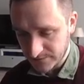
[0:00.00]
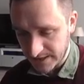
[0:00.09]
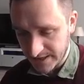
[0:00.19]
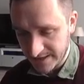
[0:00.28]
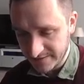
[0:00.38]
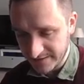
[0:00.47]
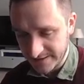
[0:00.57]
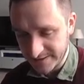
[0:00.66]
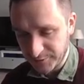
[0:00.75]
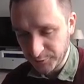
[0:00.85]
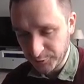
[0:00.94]

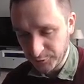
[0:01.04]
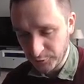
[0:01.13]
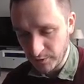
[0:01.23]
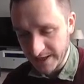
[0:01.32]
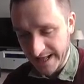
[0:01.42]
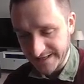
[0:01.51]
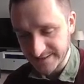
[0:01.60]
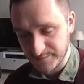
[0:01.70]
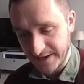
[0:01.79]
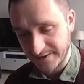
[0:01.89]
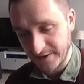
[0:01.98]
in Q2, we can
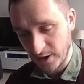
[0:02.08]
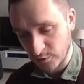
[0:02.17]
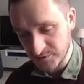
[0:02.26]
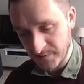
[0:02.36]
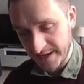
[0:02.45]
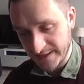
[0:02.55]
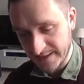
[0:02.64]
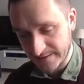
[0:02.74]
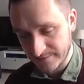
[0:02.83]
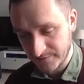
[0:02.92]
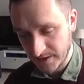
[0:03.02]
expect closed mainnet.